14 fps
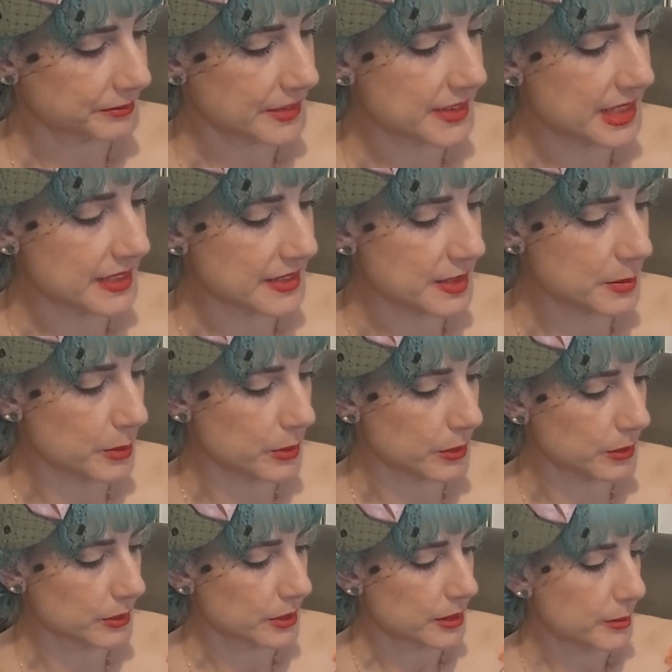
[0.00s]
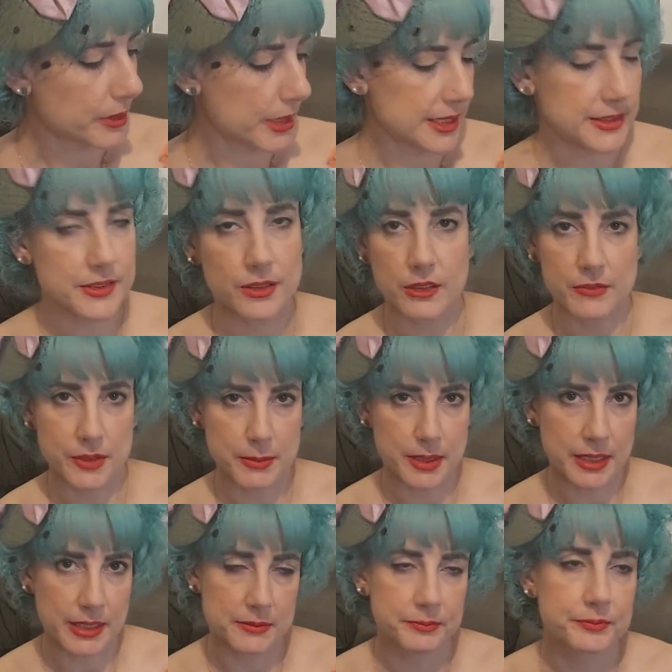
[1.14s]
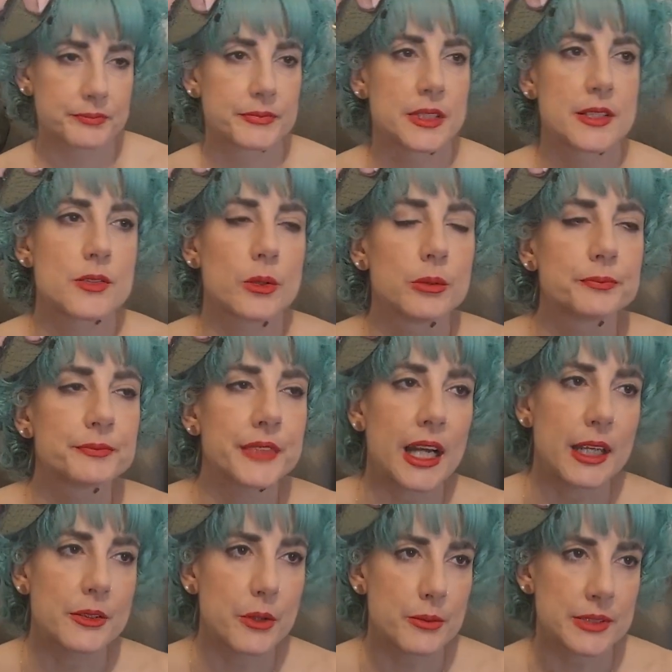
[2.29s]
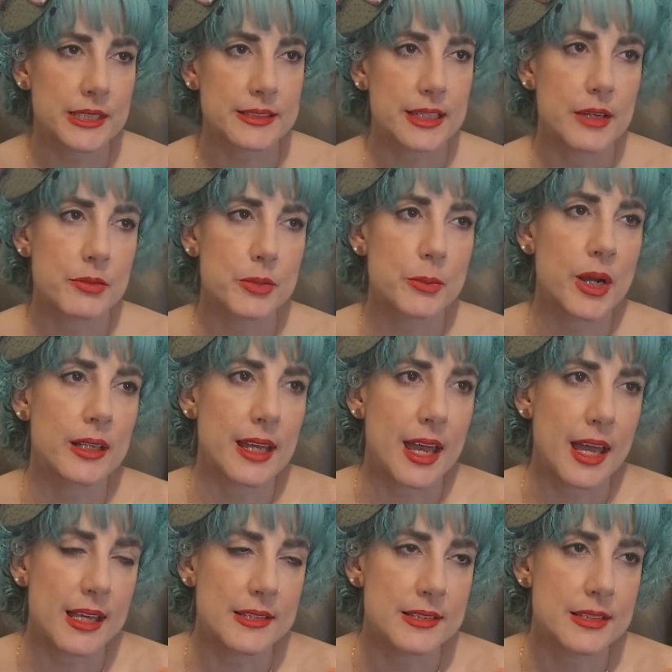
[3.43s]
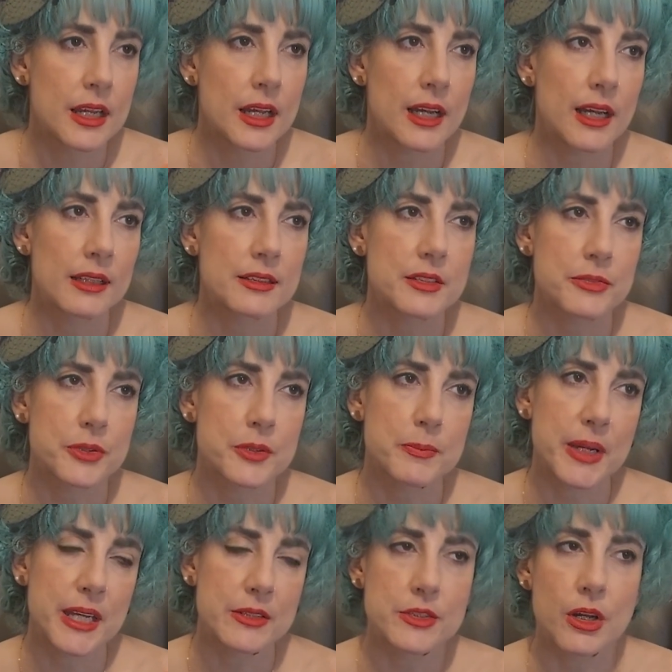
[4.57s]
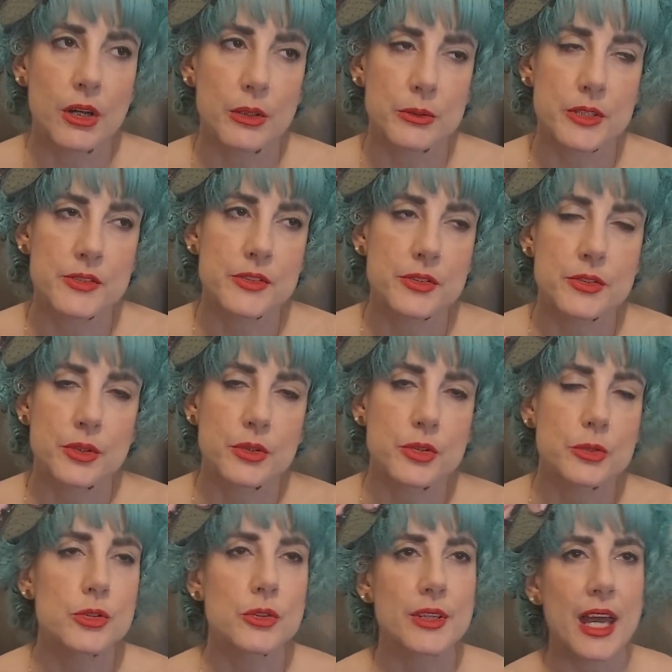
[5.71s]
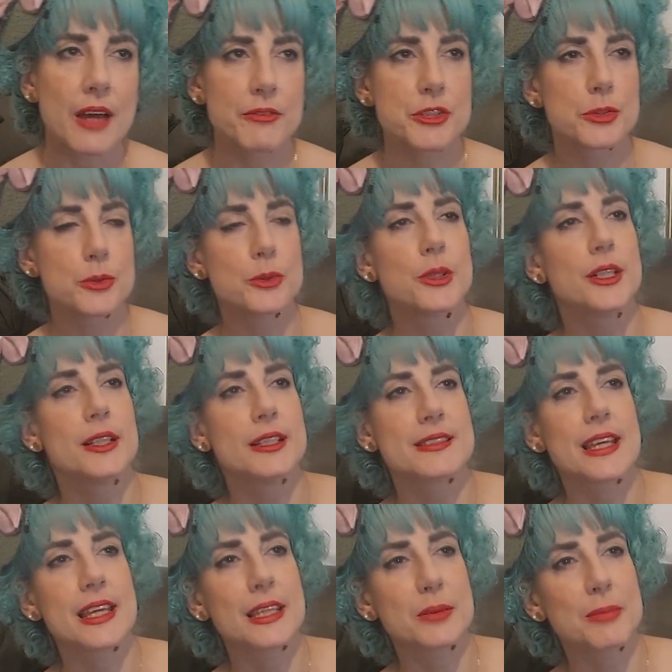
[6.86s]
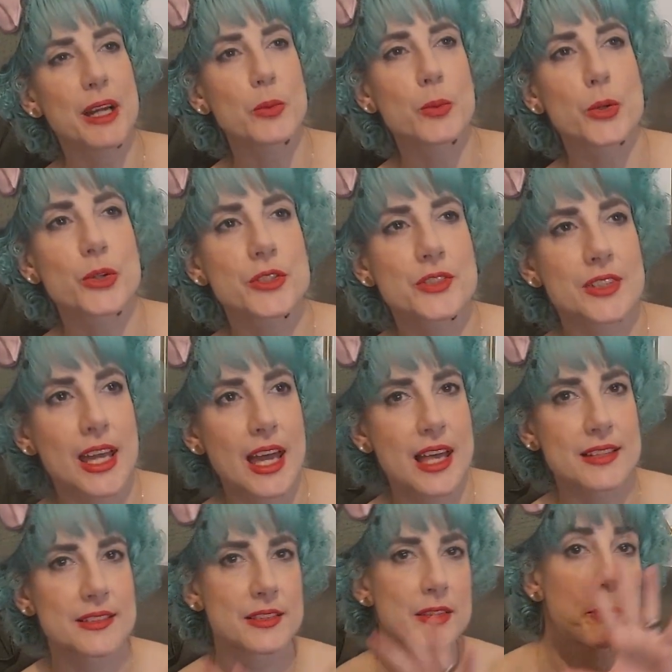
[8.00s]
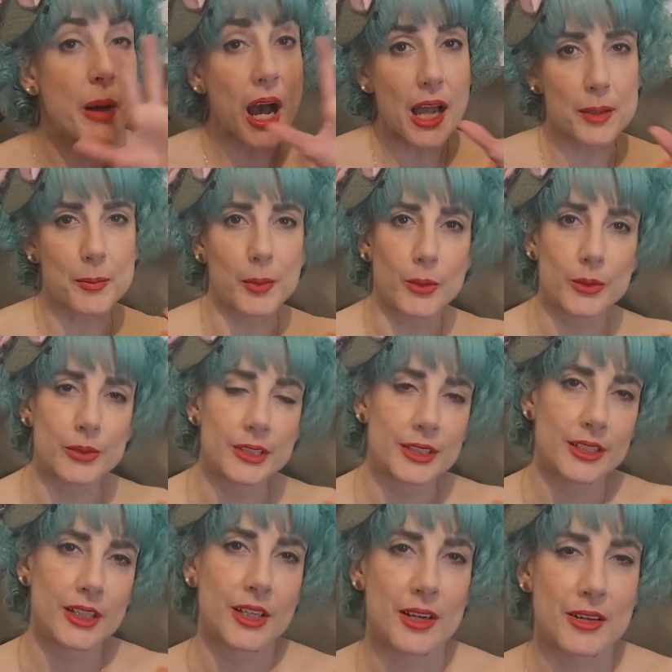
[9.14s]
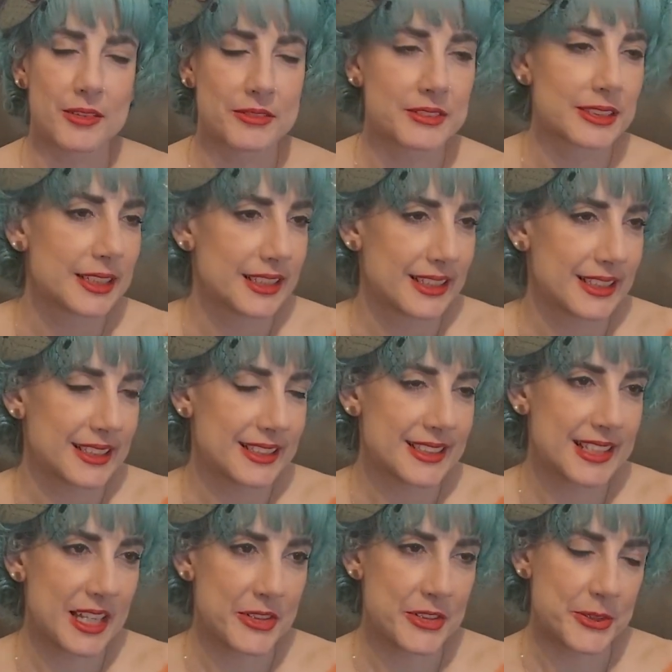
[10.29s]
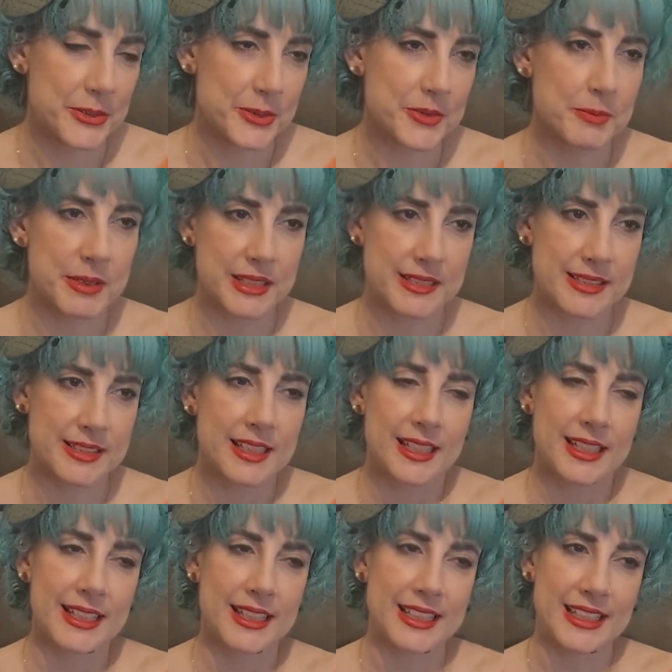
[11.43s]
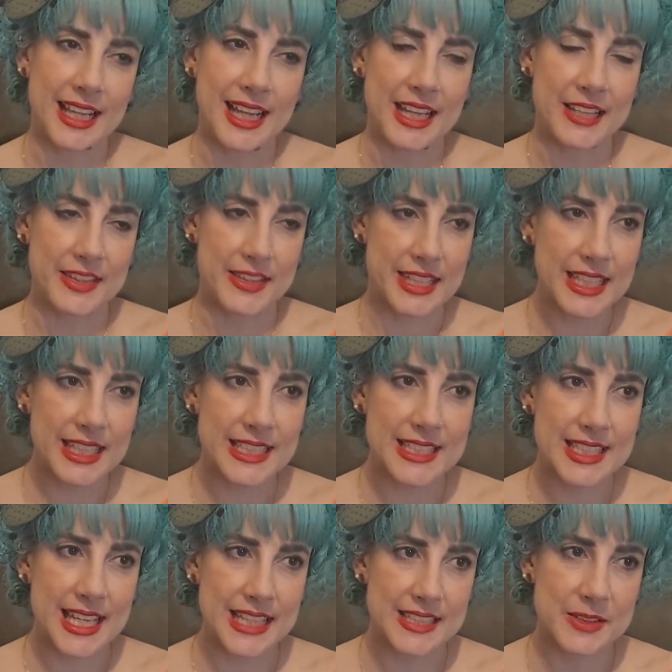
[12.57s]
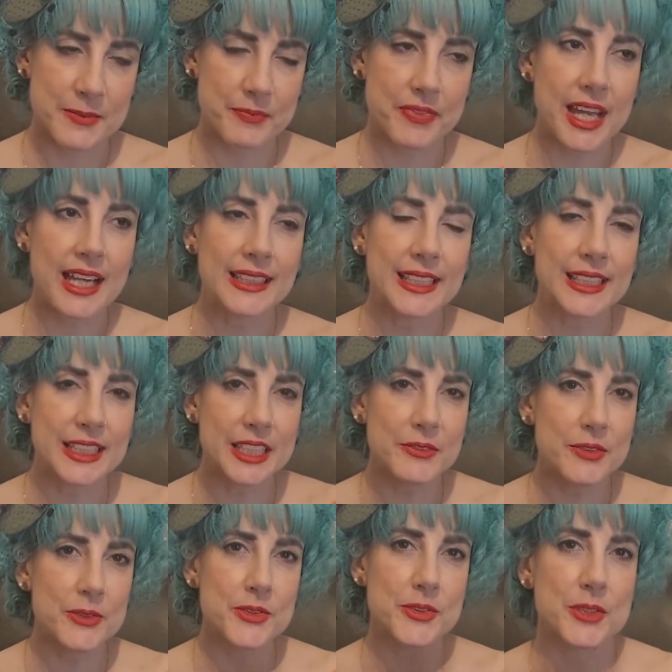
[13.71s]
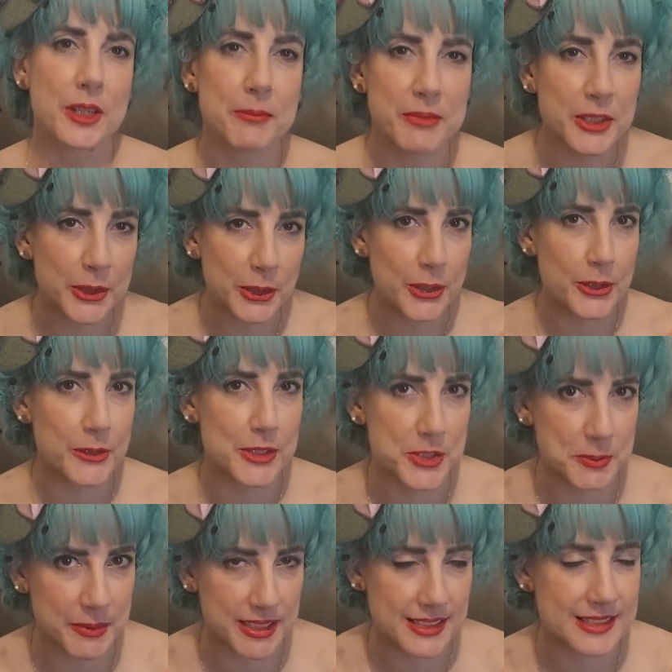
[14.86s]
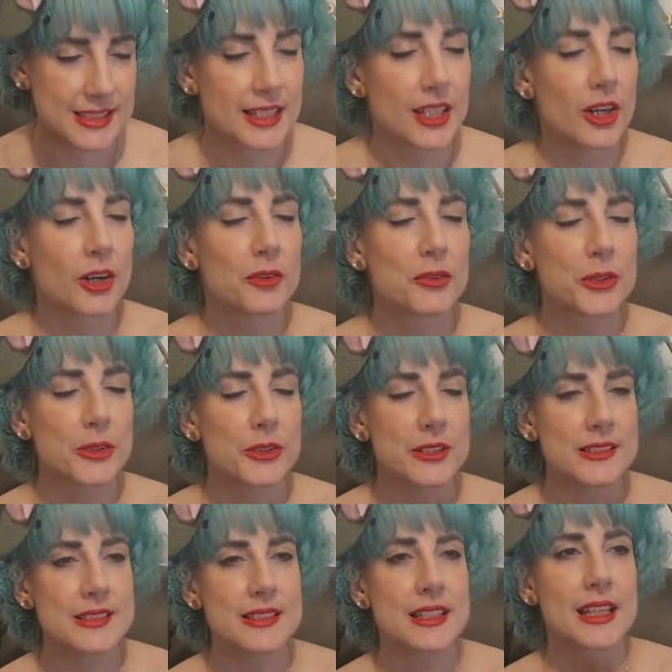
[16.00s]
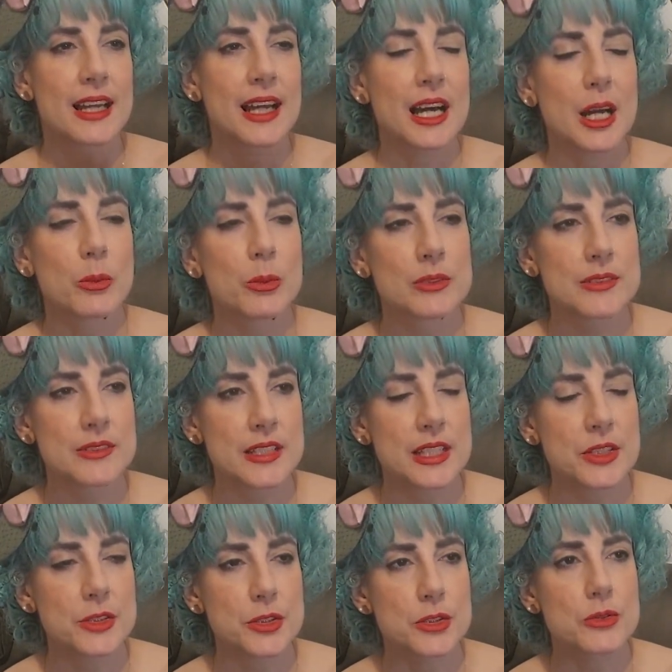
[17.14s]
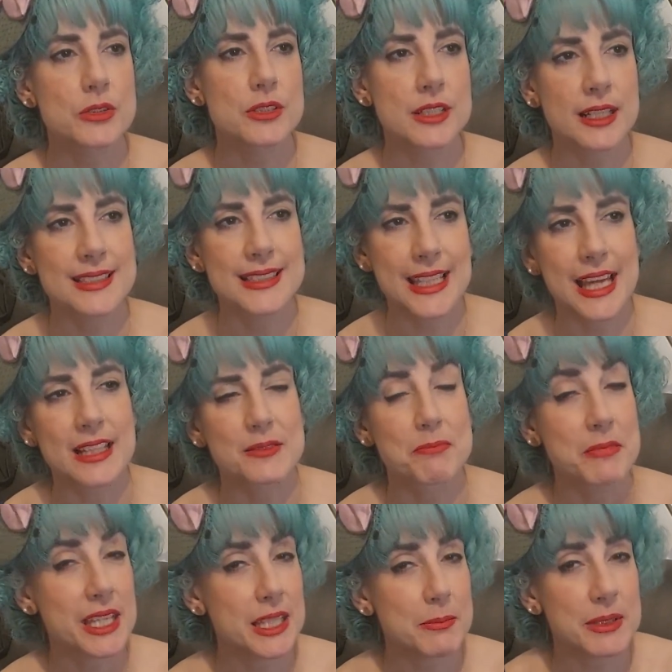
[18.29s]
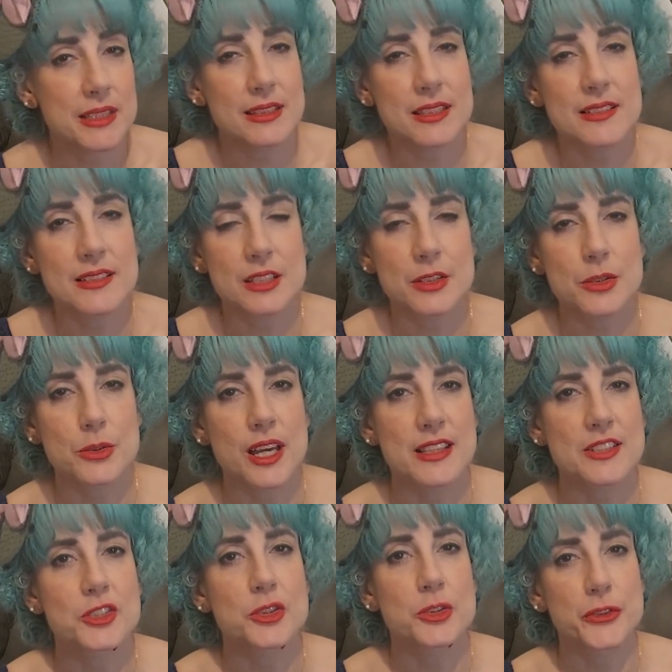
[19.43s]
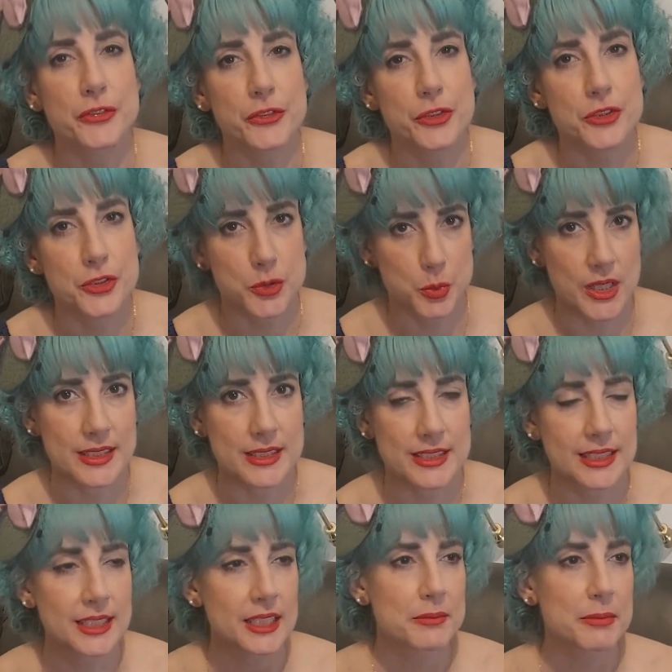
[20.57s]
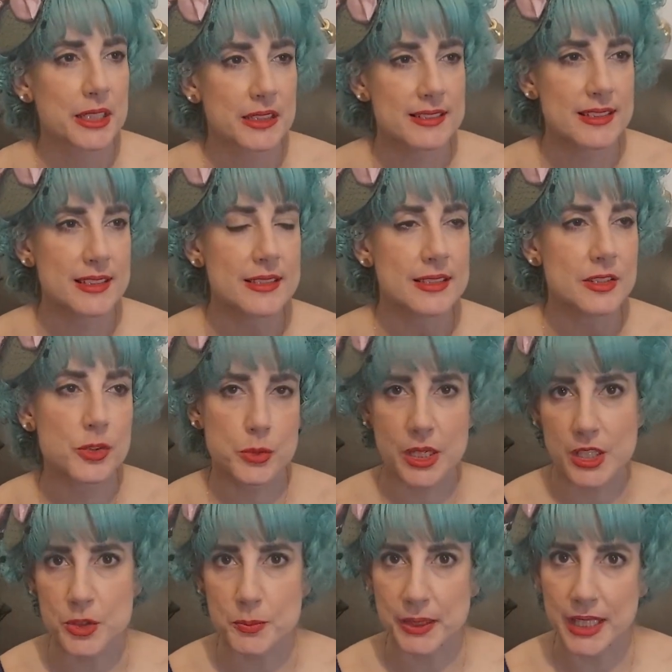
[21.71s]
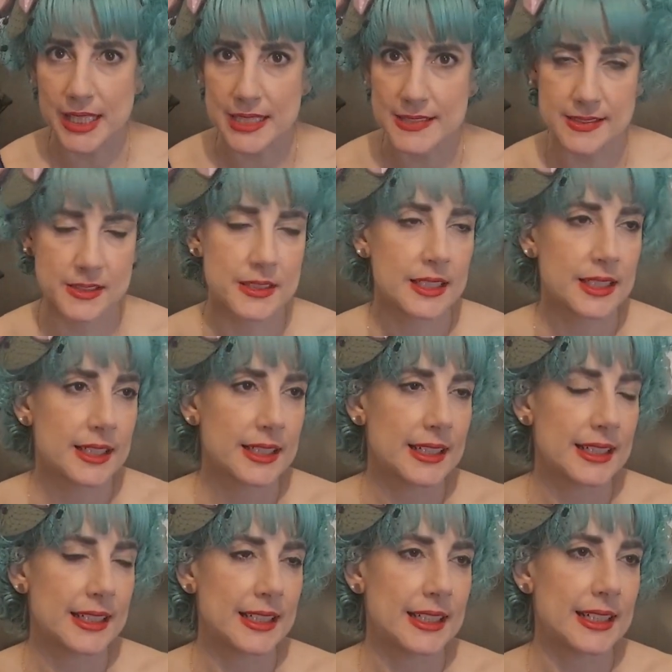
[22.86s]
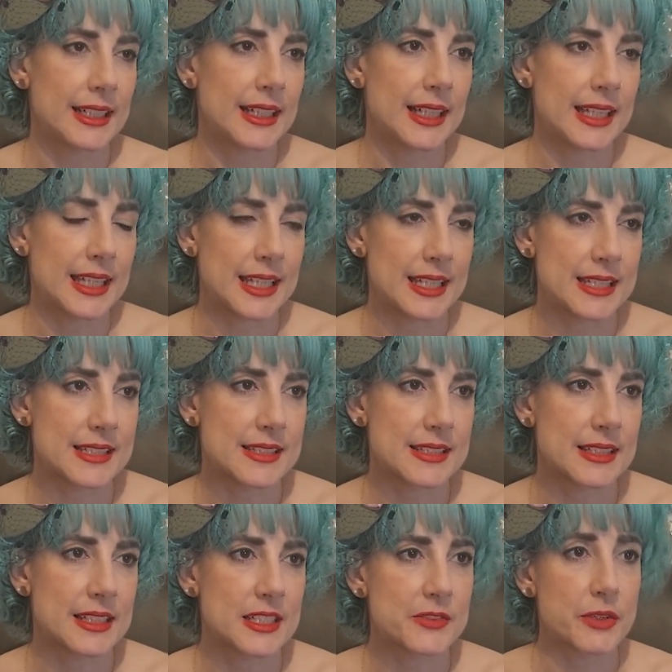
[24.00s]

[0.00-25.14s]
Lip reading: sensible part of the body. So I know that everyone has a different pain tolerance, so you don't have to take my words as the Bible of the tattoos, but I think that I can give you some encouragement. Of course, I will say to you, not get maybe this tattoo as your first one, because it is a strange place and it's